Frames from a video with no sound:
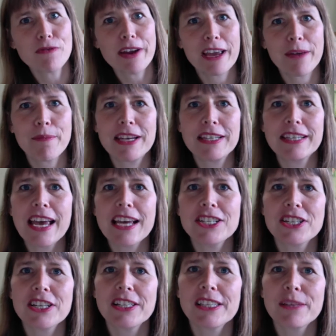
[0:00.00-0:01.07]

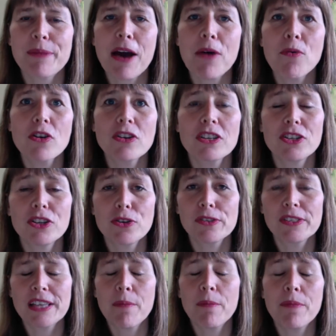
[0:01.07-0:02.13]
recommendations about what to do
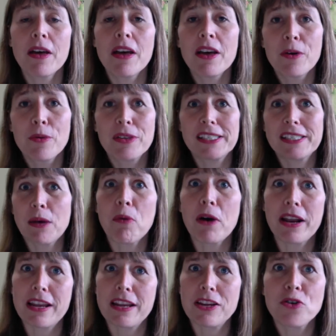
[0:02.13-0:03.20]
with
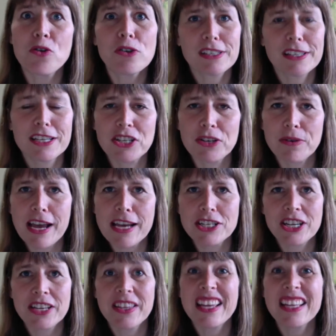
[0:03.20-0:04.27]
someone in your
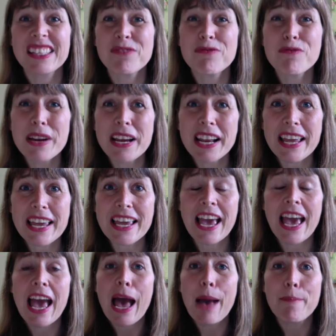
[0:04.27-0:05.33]
situation, it's really
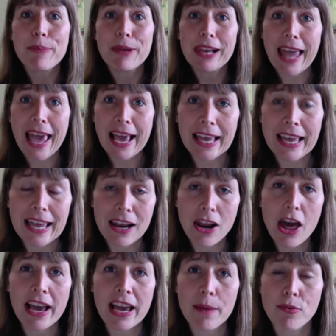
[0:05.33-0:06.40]
a
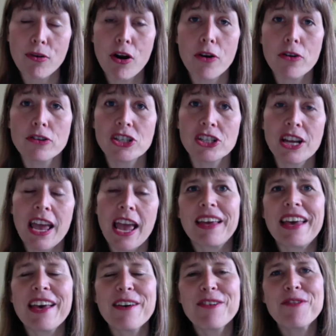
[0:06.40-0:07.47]
blanket-like approach.
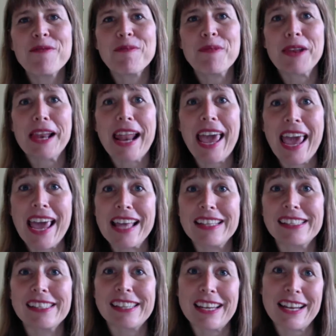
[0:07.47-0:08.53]
If
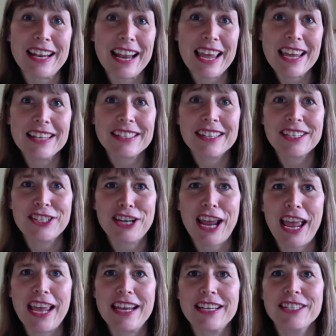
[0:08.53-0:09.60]
plans need to
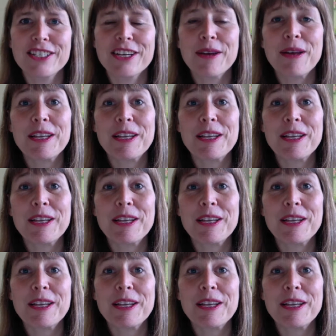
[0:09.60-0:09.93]
change,